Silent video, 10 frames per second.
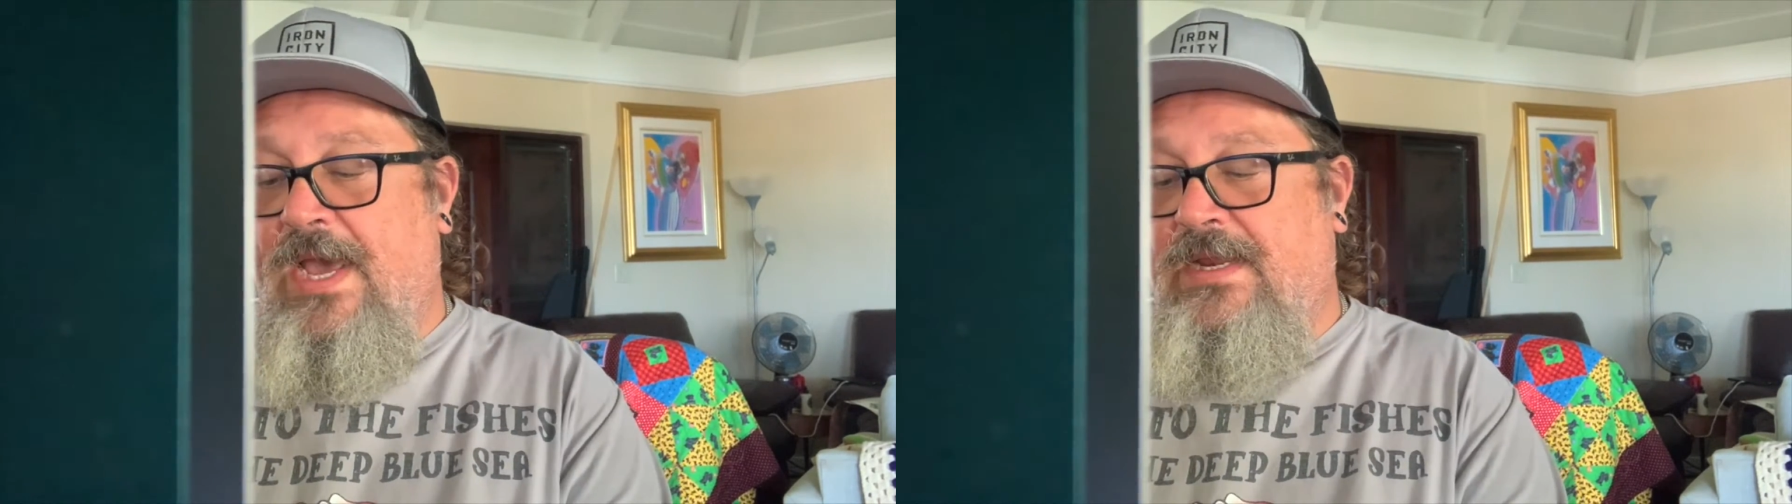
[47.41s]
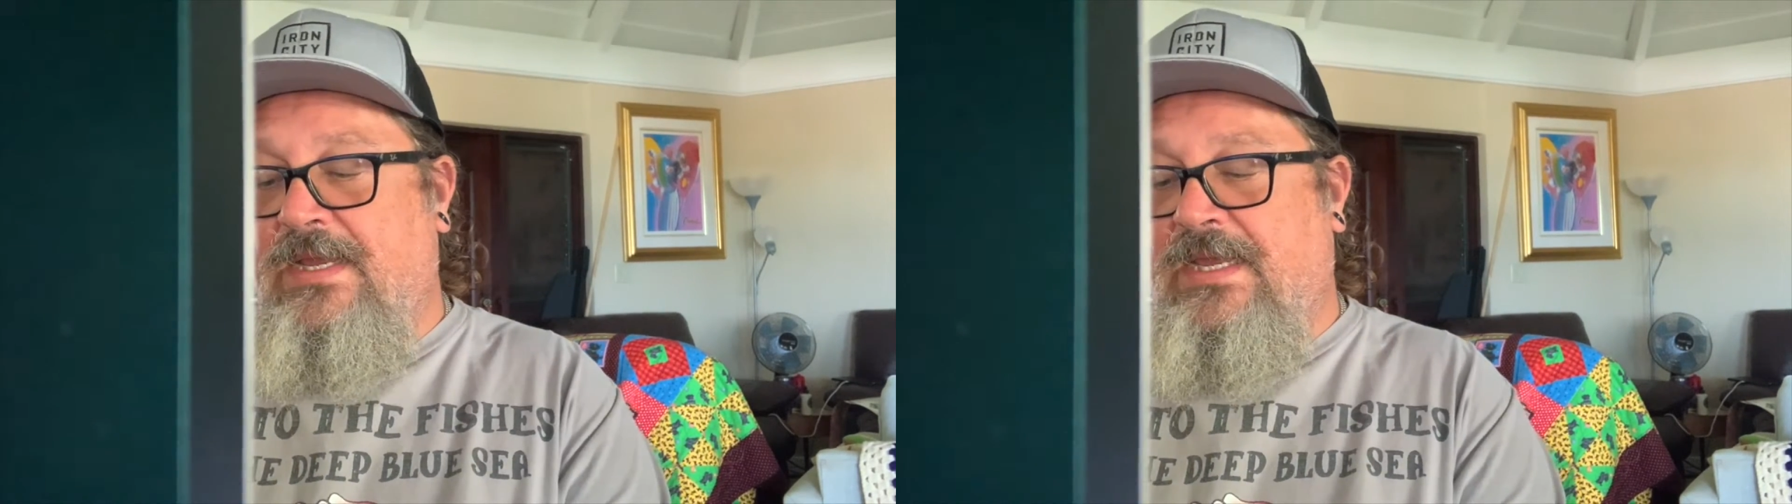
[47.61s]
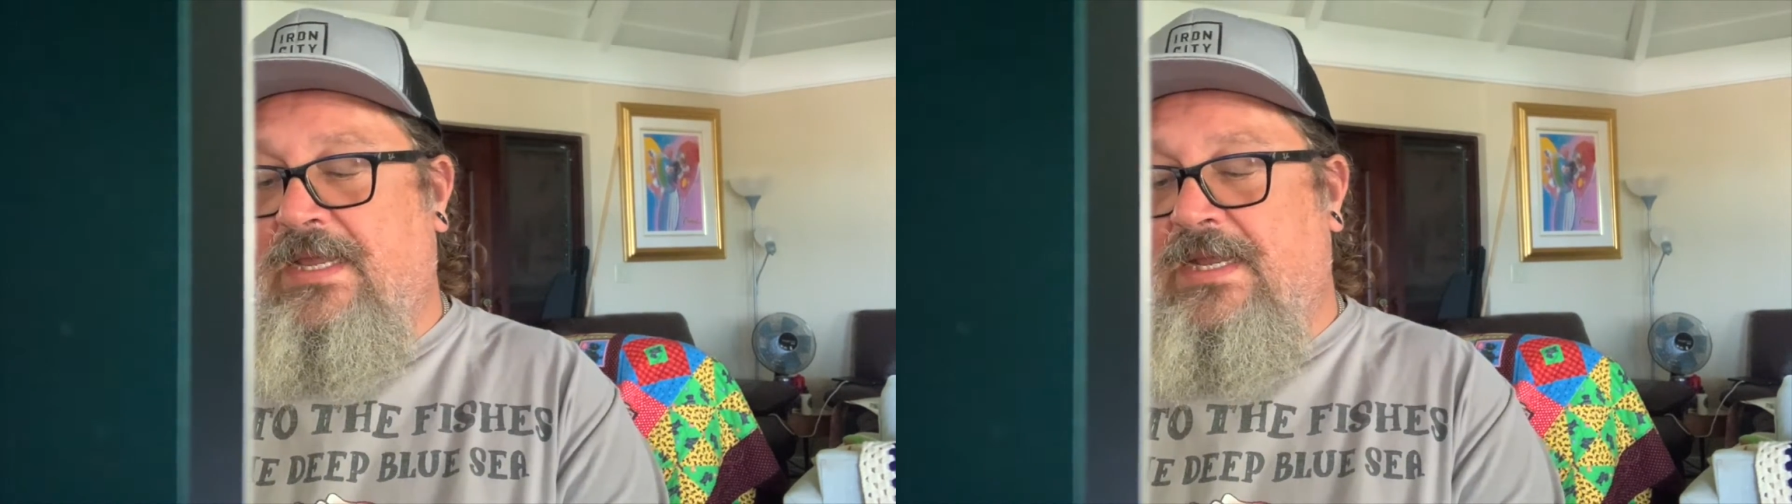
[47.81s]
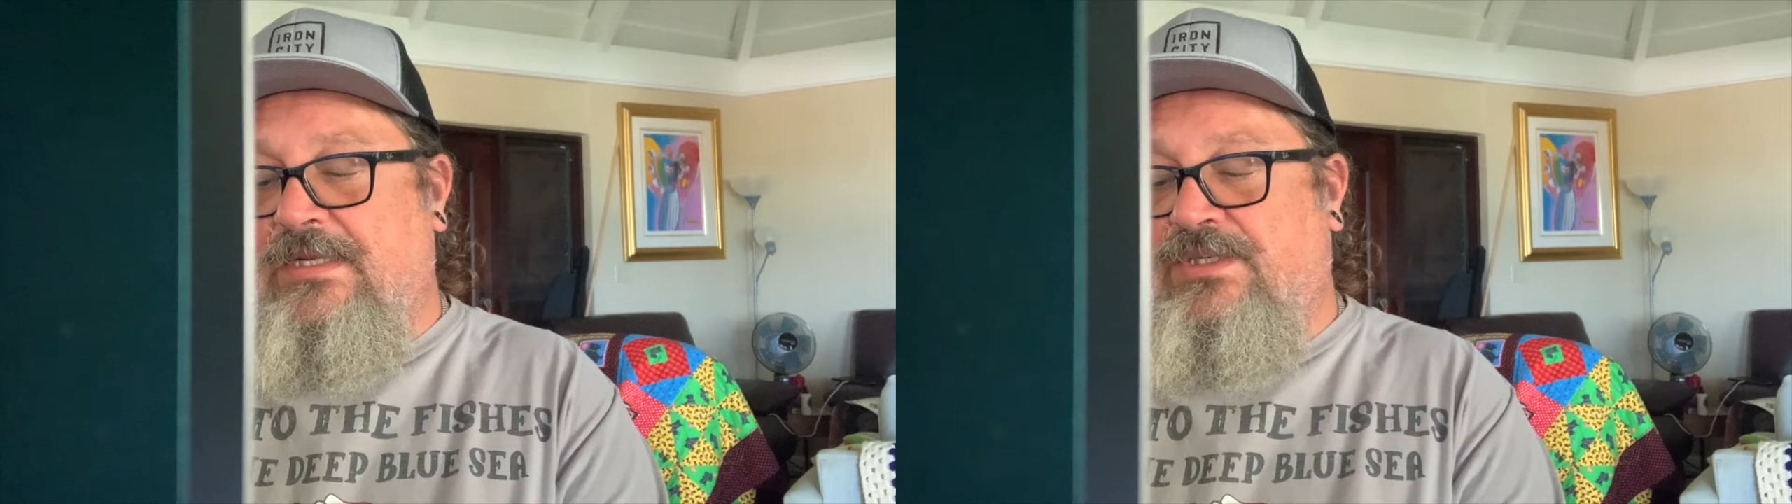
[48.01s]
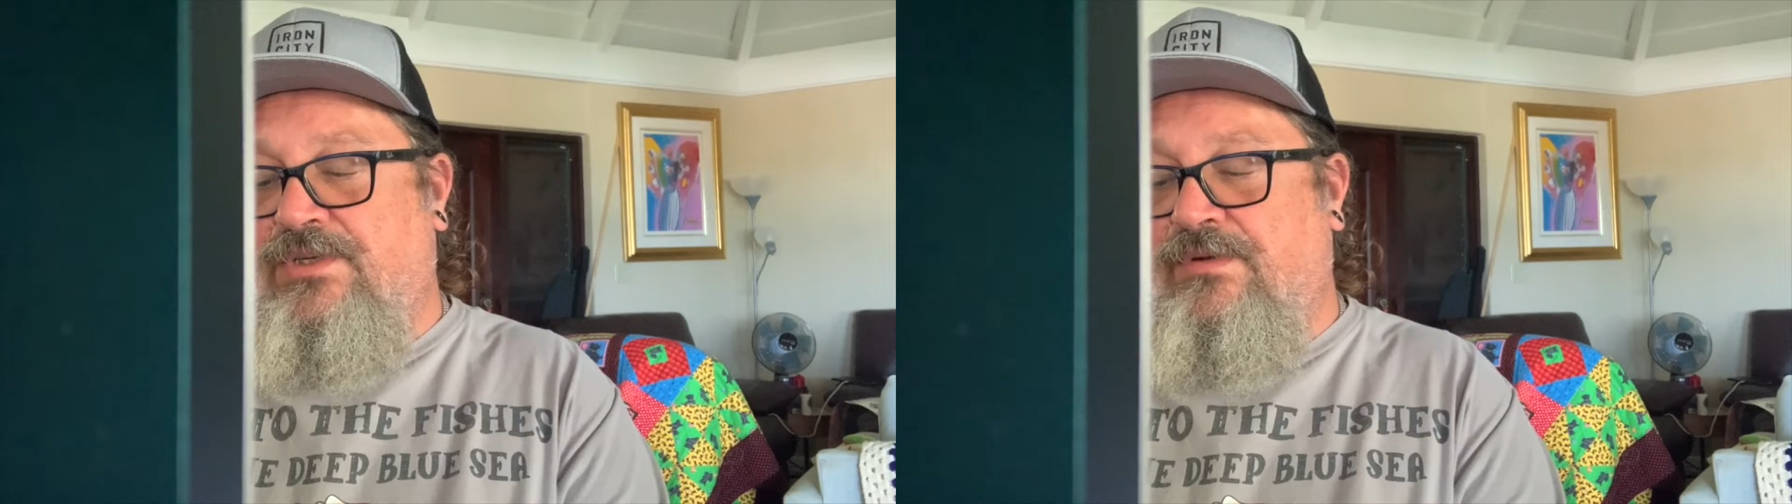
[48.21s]
and get
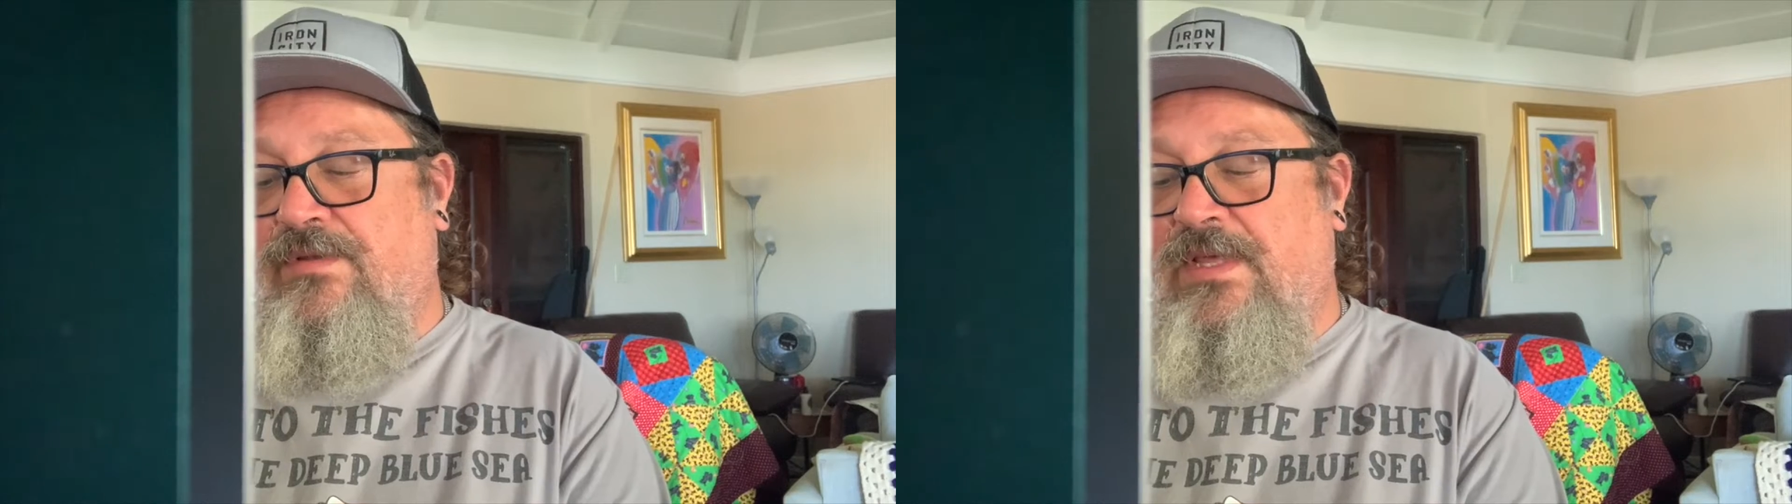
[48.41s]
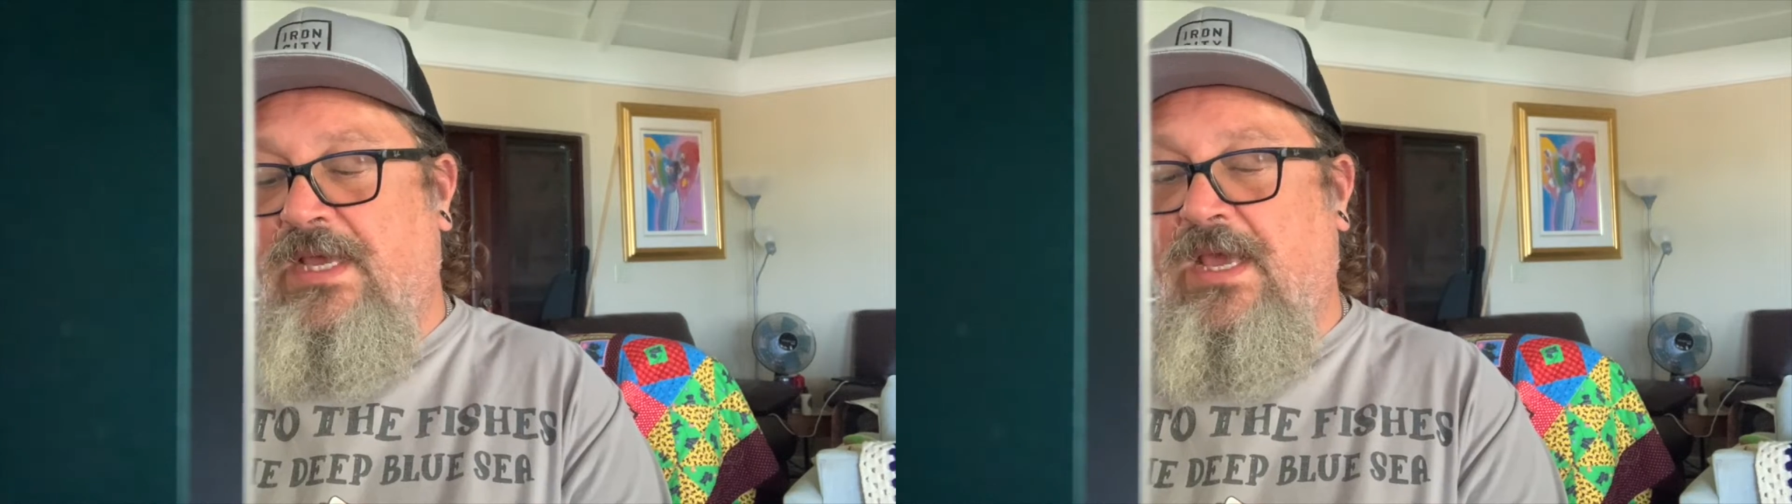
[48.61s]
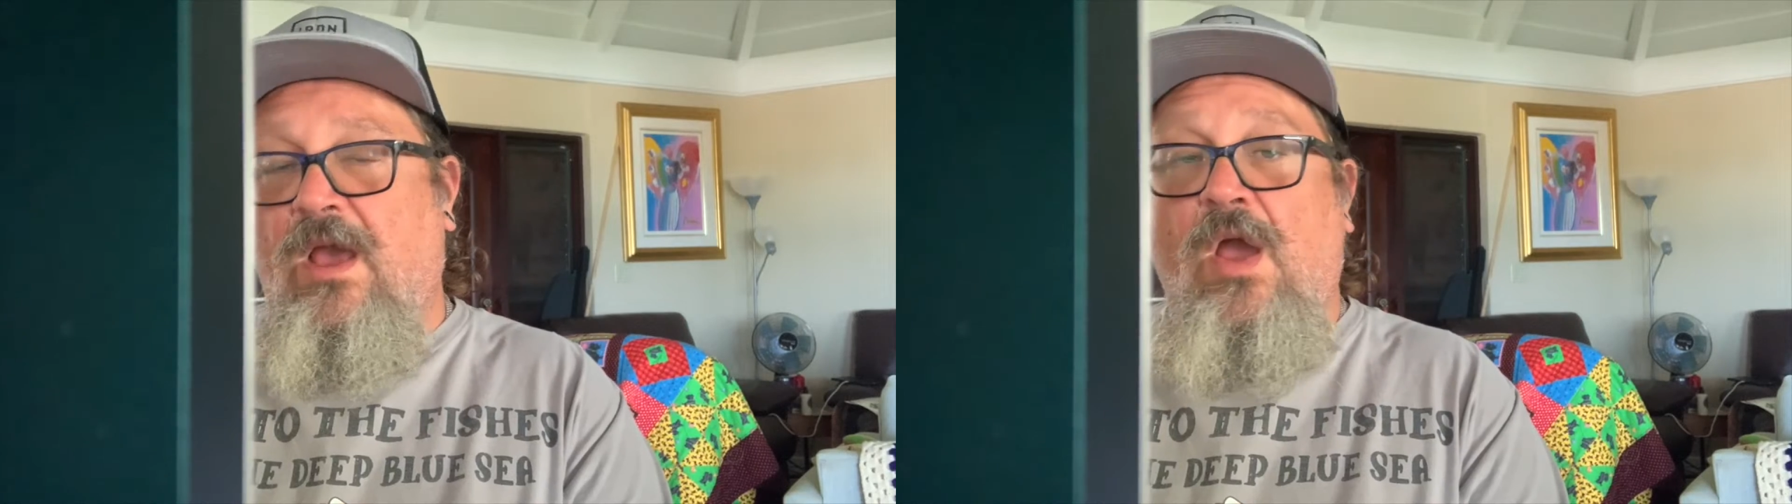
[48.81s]
into the